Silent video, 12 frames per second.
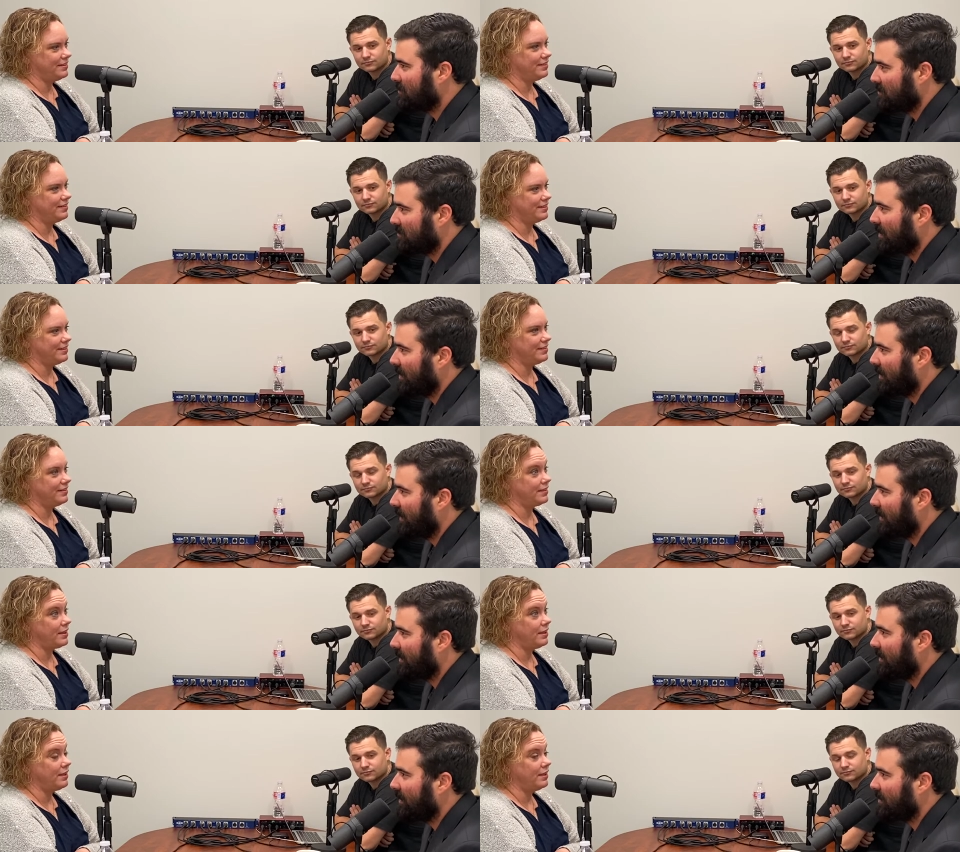Speaker 1: suicide
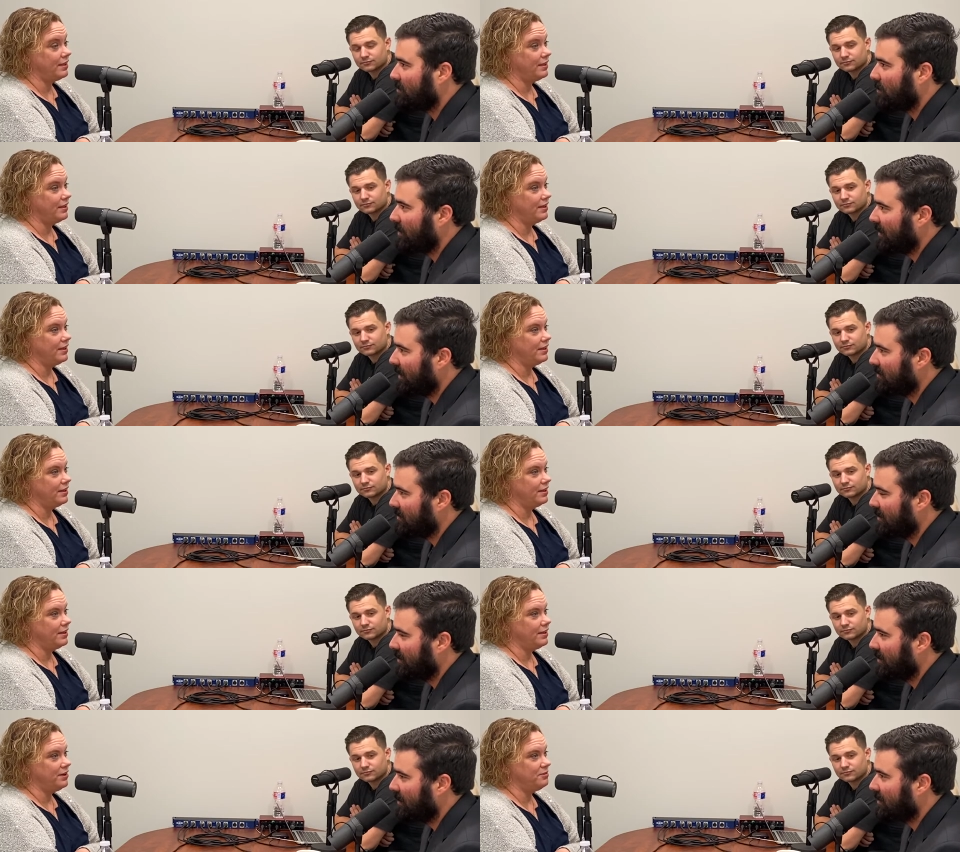like uh, 20 days
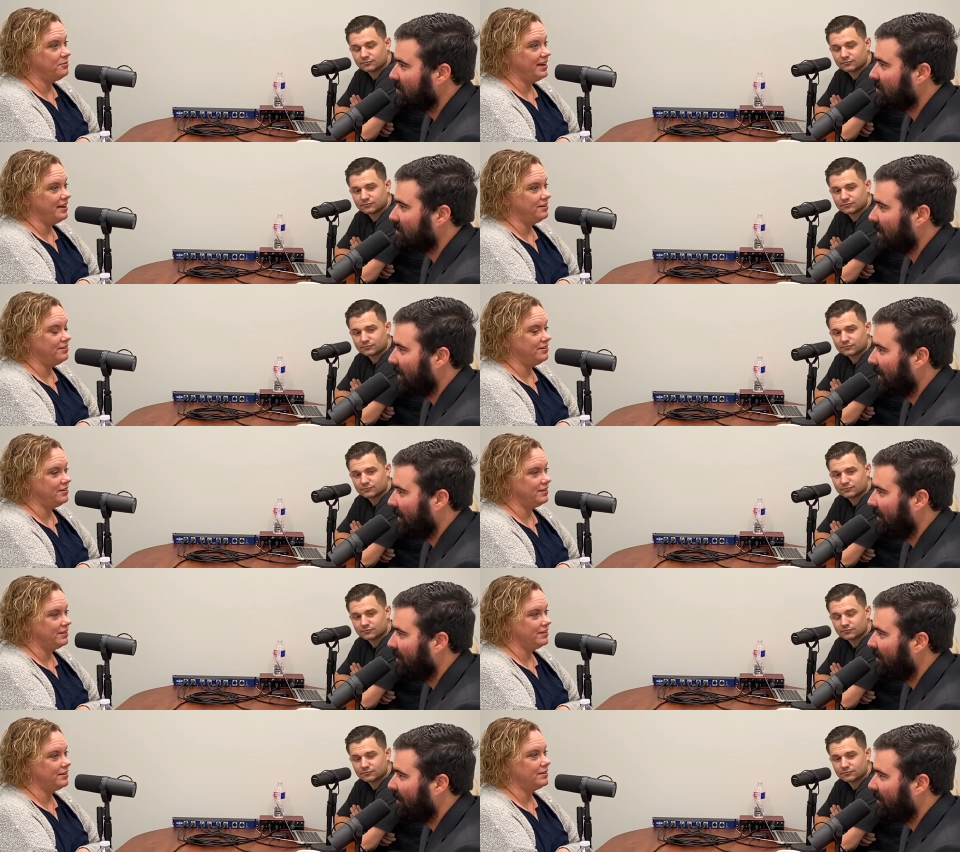ago. Oh, I just wow. got
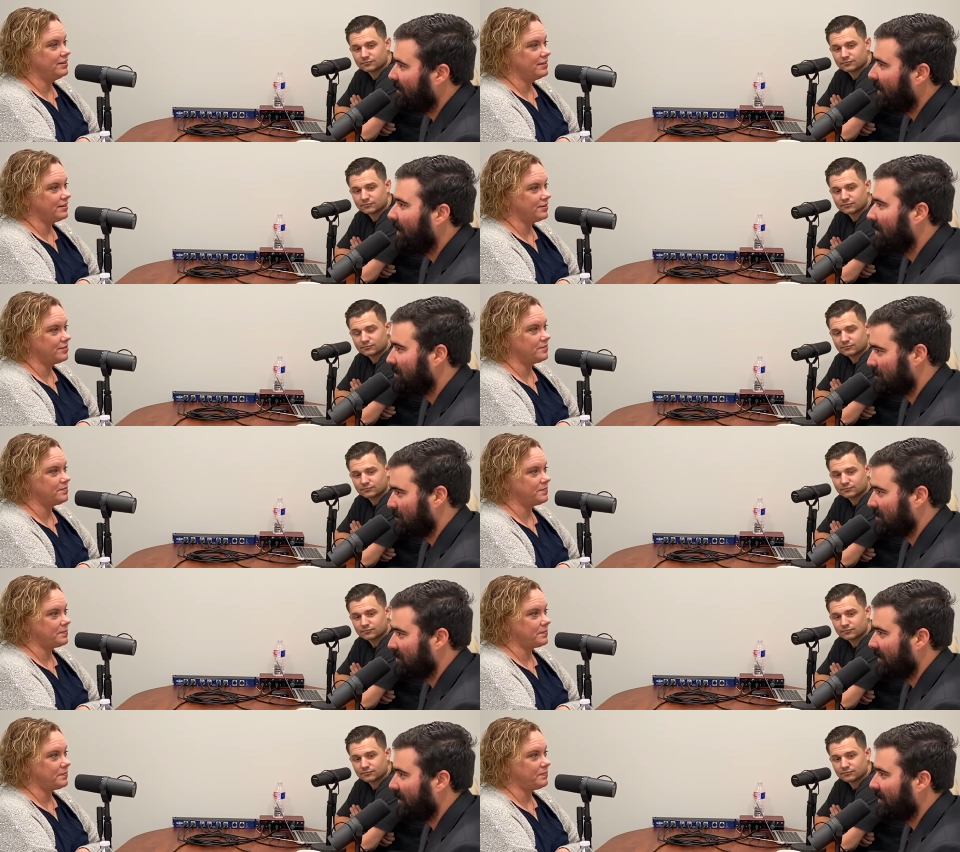out. I need somewhere to
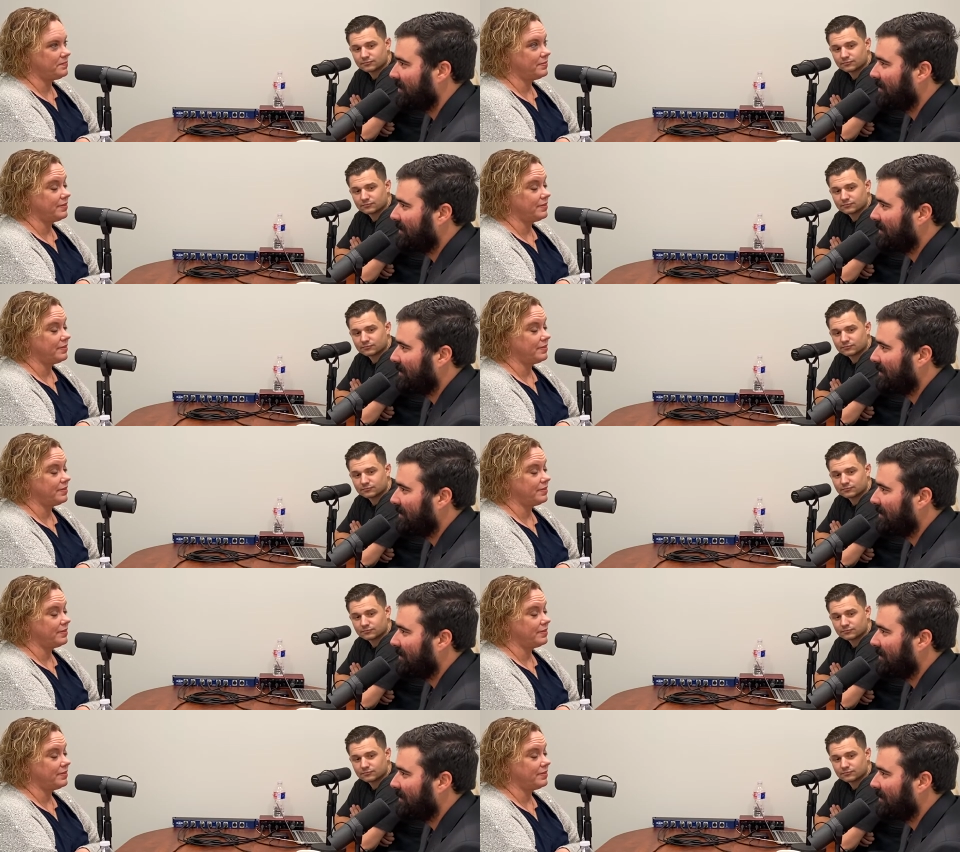stay."